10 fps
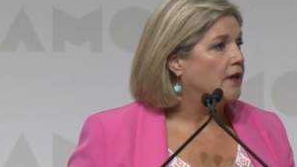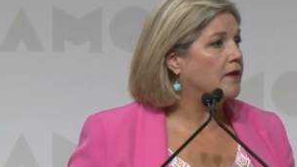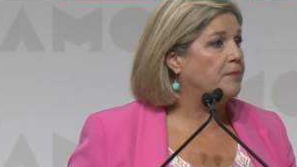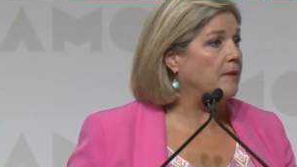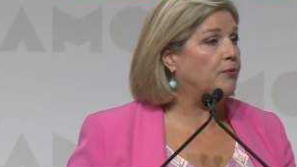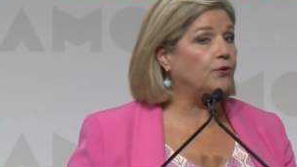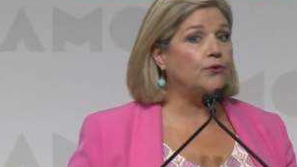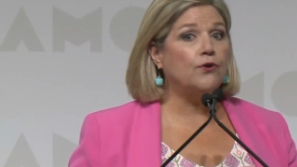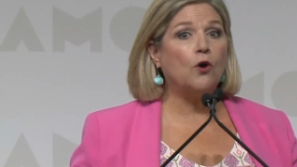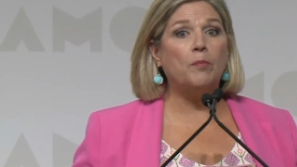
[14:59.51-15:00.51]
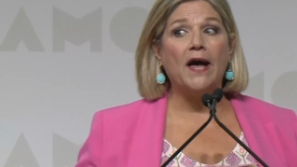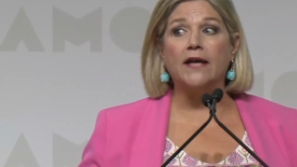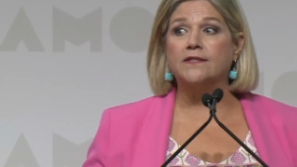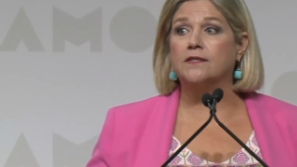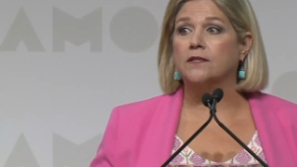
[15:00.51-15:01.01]
the people who know
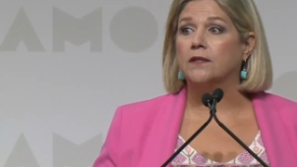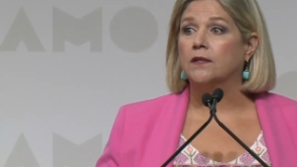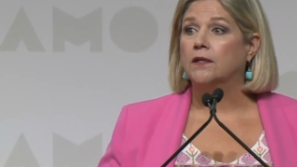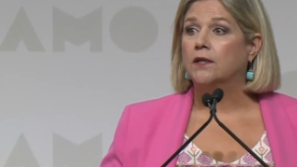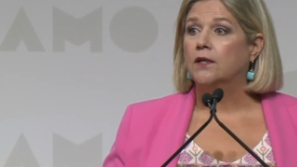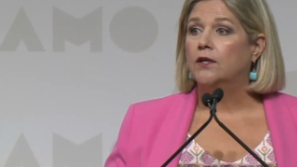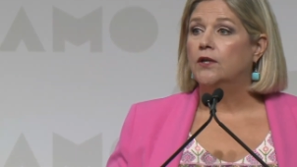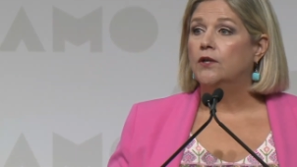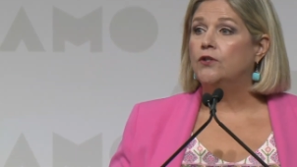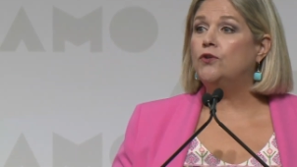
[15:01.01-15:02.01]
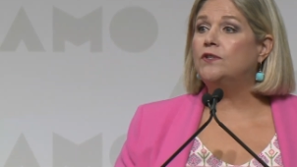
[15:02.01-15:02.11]
best. Nous